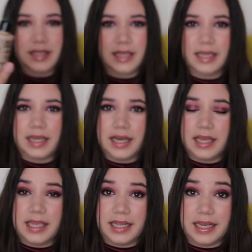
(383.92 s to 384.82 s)
like
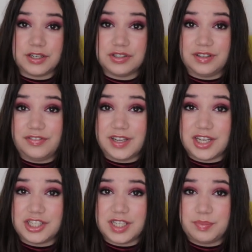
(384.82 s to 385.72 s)
I can actually
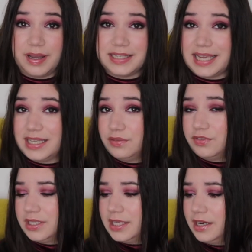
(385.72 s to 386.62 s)
finish this by the end of
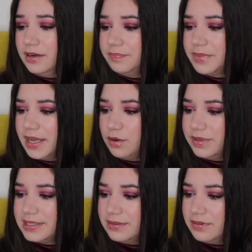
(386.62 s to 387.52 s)
the year. Now,
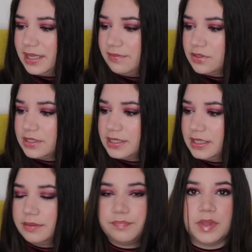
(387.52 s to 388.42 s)
obviously, we'll have to
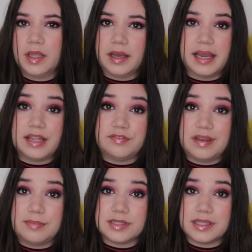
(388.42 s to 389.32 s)
see. I had
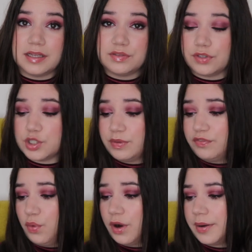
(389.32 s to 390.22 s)
Famous Last Words
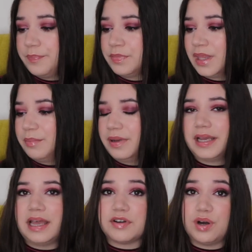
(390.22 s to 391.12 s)
before, but
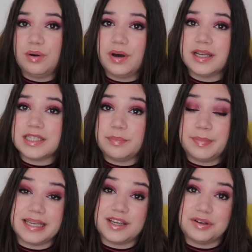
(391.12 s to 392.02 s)
I have quite a
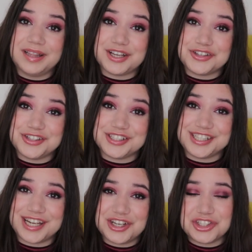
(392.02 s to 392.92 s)
big collection
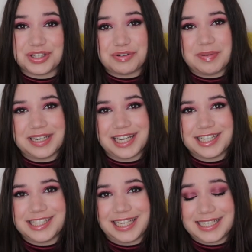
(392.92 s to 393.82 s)
stash, so it would be
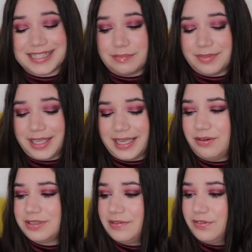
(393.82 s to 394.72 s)
nice to get something
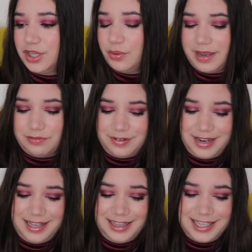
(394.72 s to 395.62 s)
out, even though I
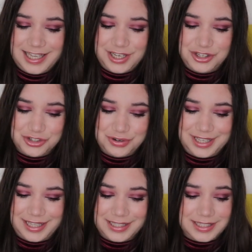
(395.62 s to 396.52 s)
really
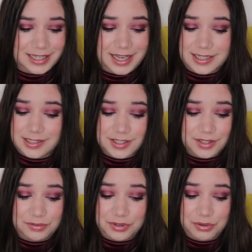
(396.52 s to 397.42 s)
enjoy this. The cat is
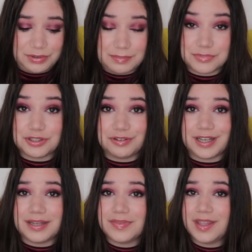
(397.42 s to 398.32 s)
so cute, I'm
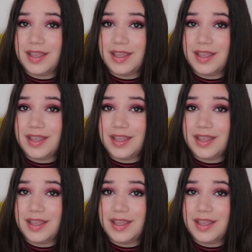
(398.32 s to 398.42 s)
sorry.